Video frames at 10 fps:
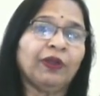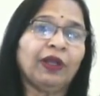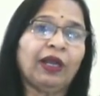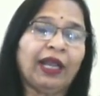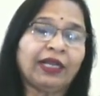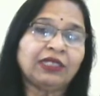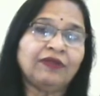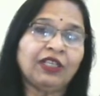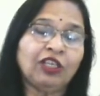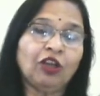active
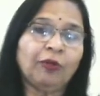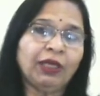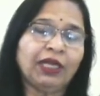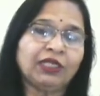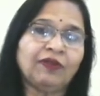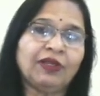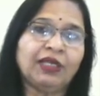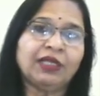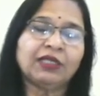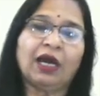economic
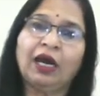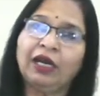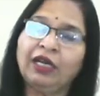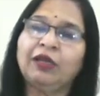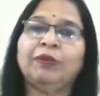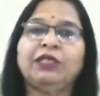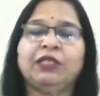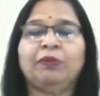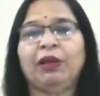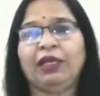activities are
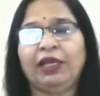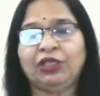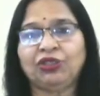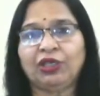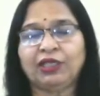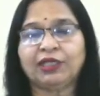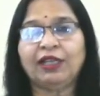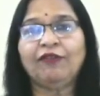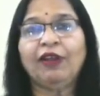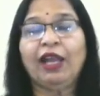limited by nature itself,
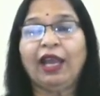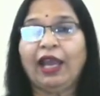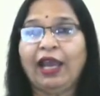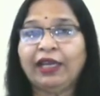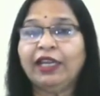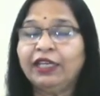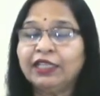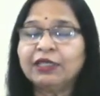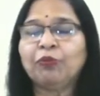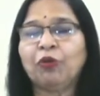and it is
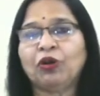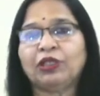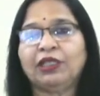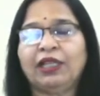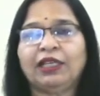important that